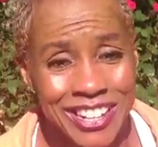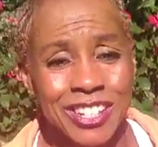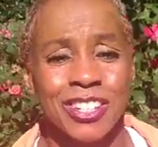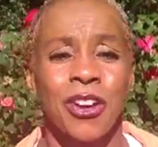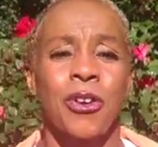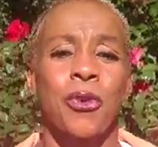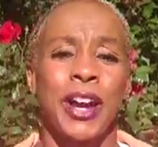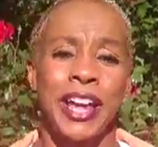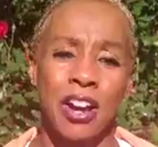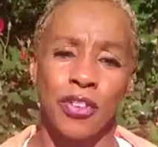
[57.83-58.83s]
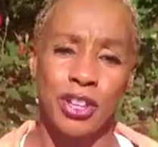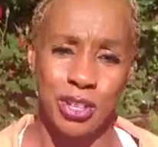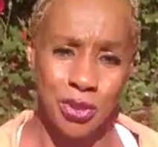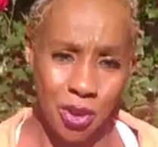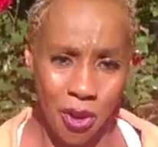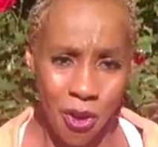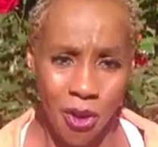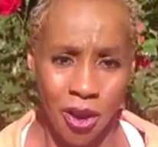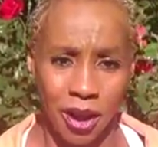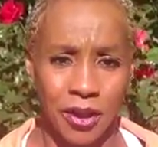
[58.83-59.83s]
So wherever you
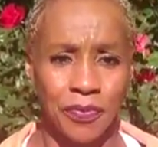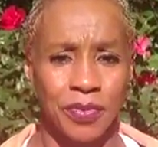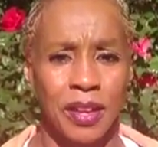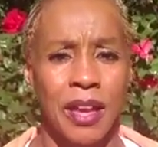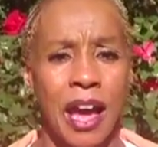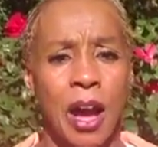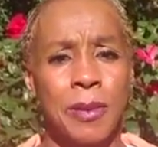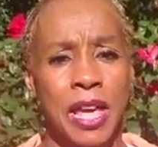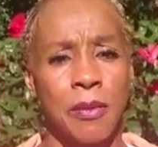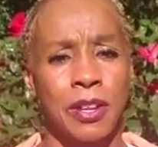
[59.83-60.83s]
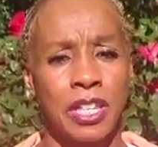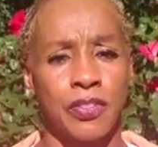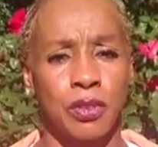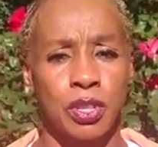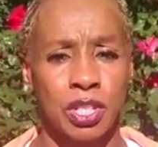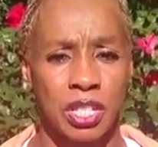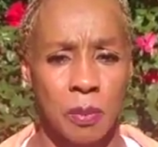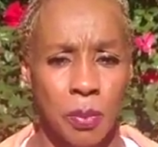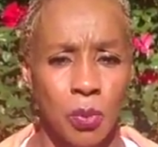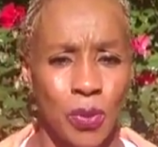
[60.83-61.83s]
are, I'll be able to give you
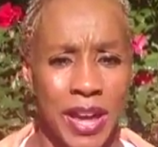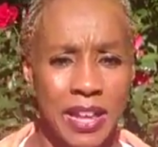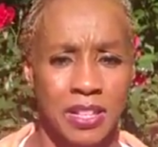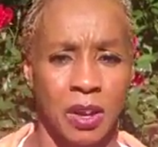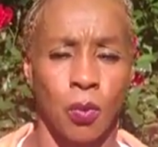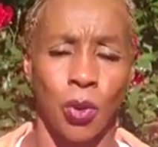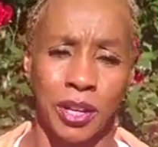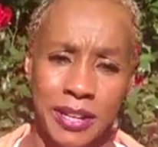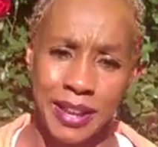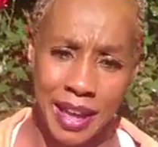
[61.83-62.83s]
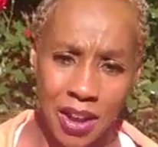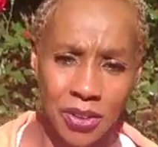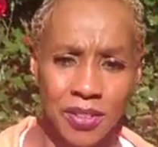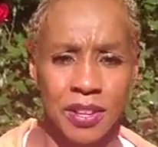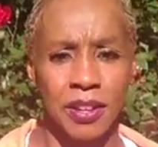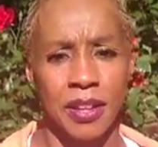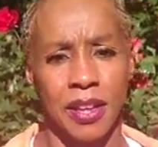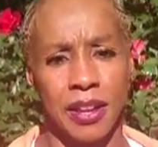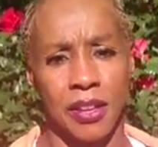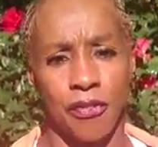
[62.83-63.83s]
simple ways of working out and